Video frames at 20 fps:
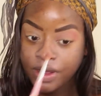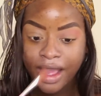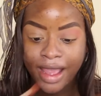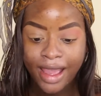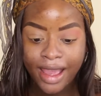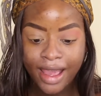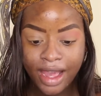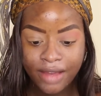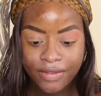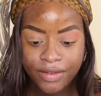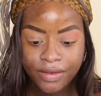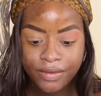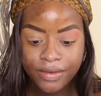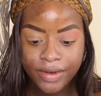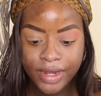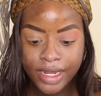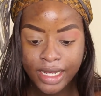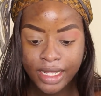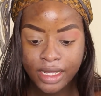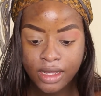I haven't
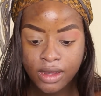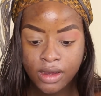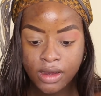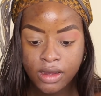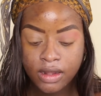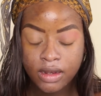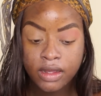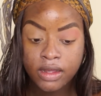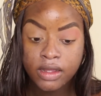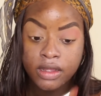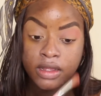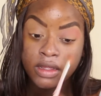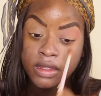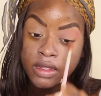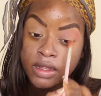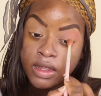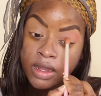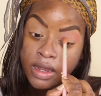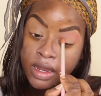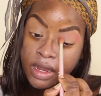really got
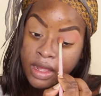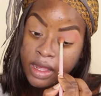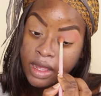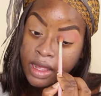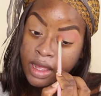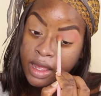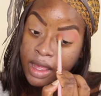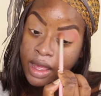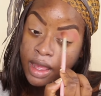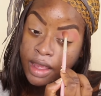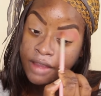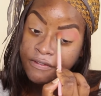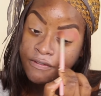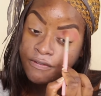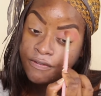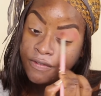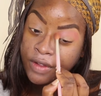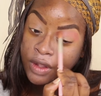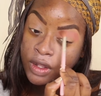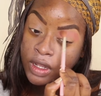a
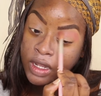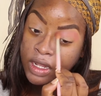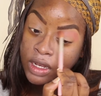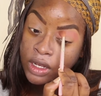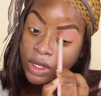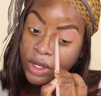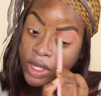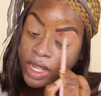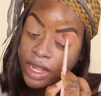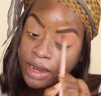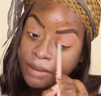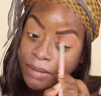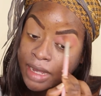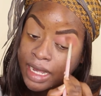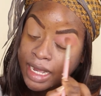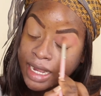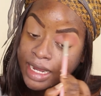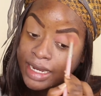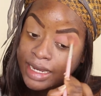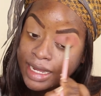full look in
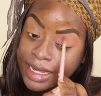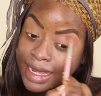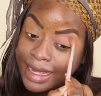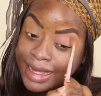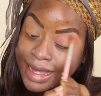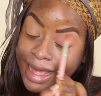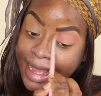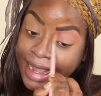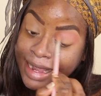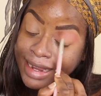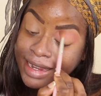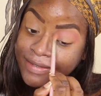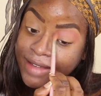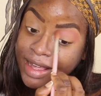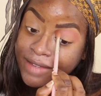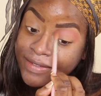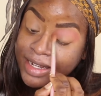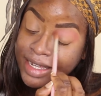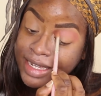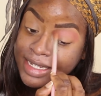mind. Like I kind of
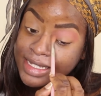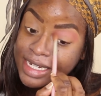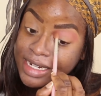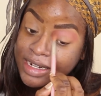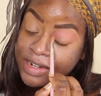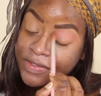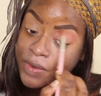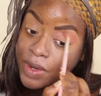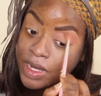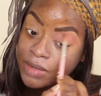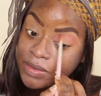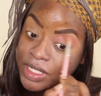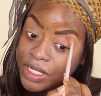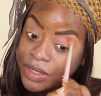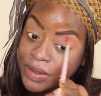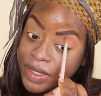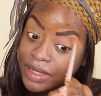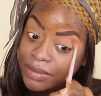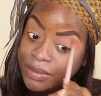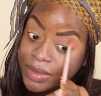have an idea of what I'm
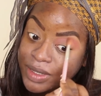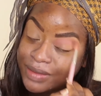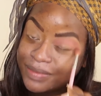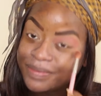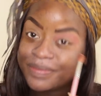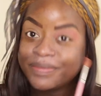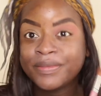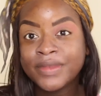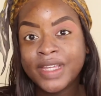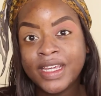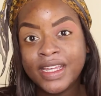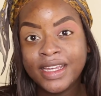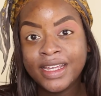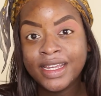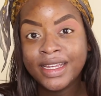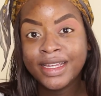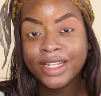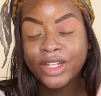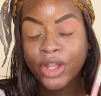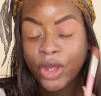doing, but
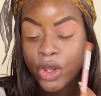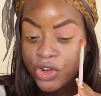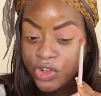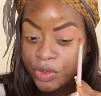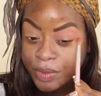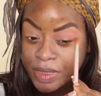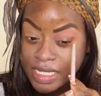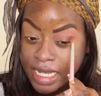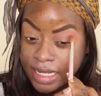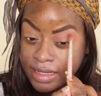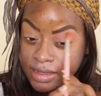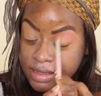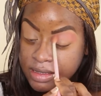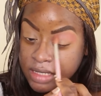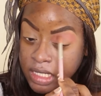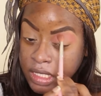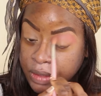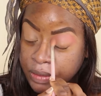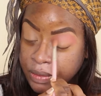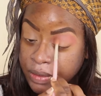not 100%.
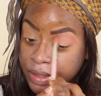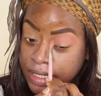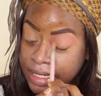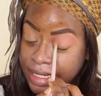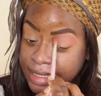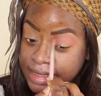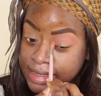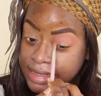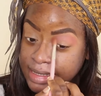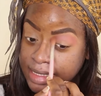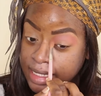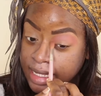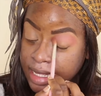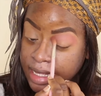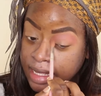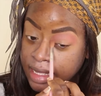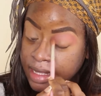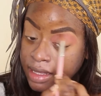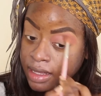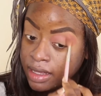So let's
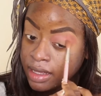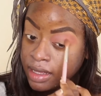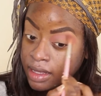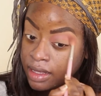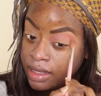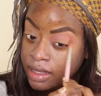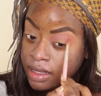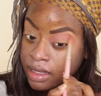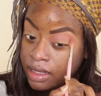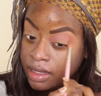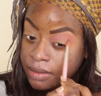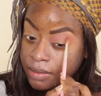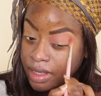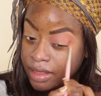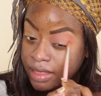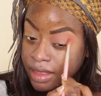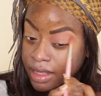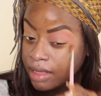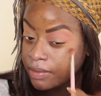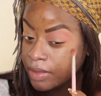see. I
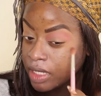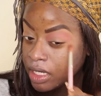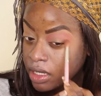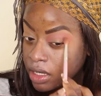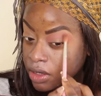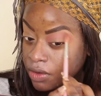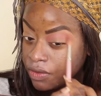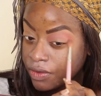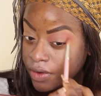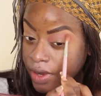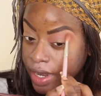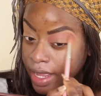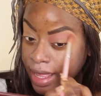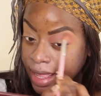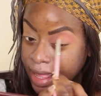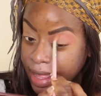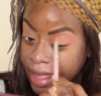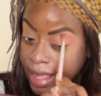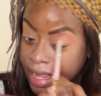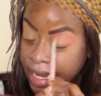think I'm going to go for a
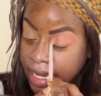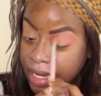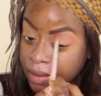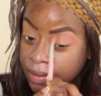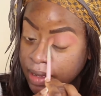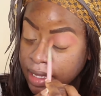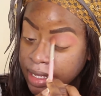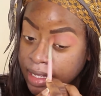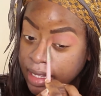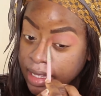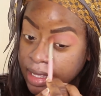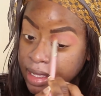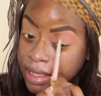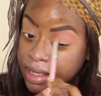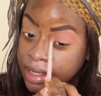halo eye.